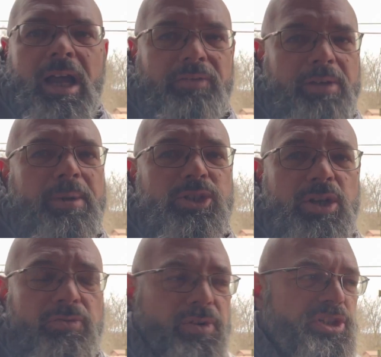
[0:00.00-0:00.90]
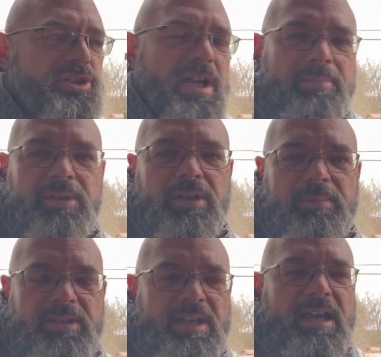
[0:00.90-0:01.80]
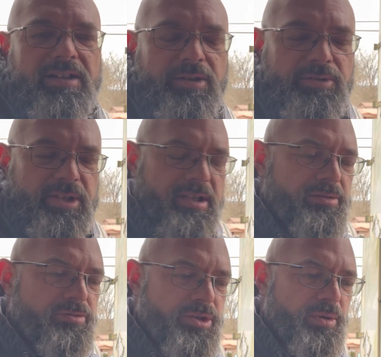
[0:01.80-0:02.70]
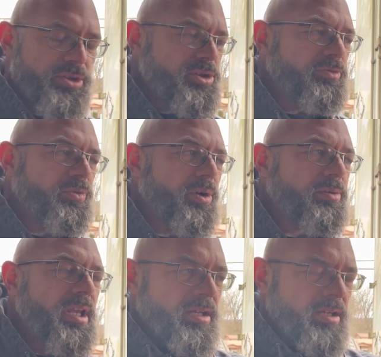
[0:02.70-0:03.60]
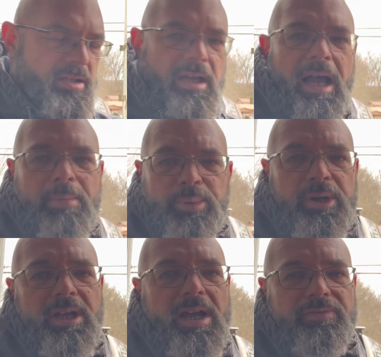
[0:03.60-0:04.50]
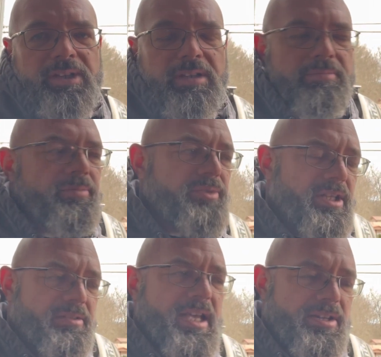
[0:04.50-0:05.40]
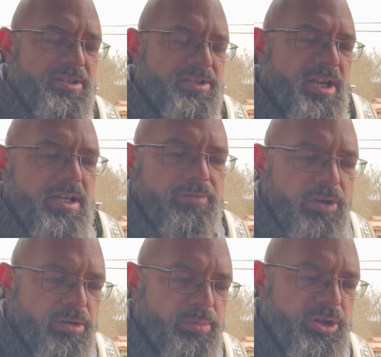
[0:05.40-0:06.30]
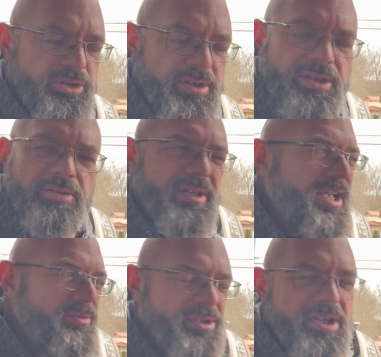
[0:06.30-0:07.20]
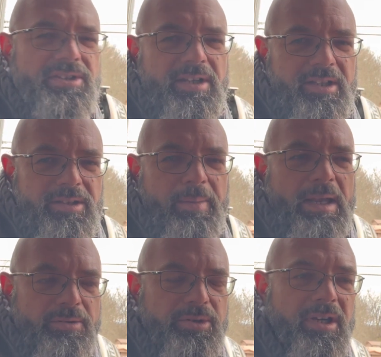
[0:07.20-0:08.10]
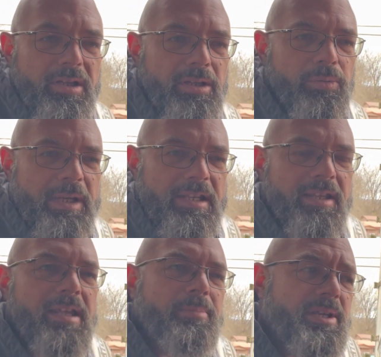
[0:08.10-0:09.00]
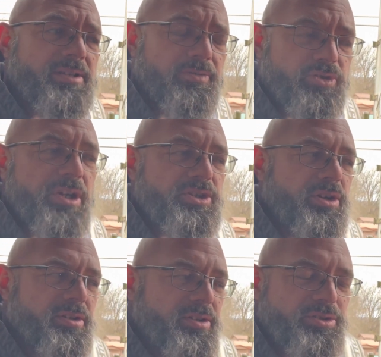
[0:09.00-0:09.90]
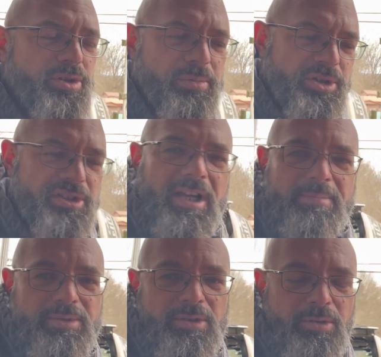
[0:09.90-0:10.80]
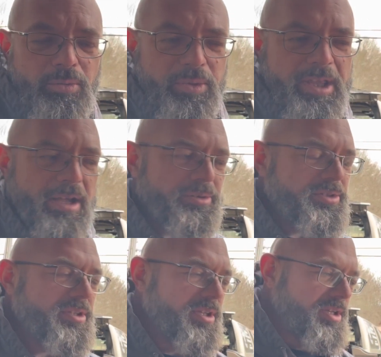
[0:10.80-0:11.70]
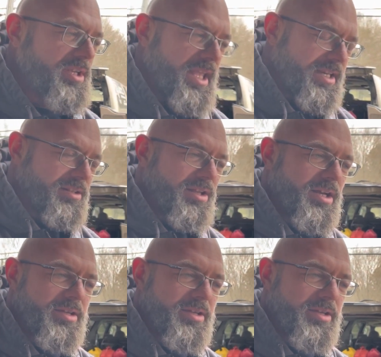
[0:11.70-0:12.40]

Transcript: I've had my share of wrench time in them and diagnosing and so on and so forth. I'm pretty confident that that is a sign of low compression on the cylinder. Now, it does sound like the batteries are getting a little weak again because I've tried starting this numerous times without any luck.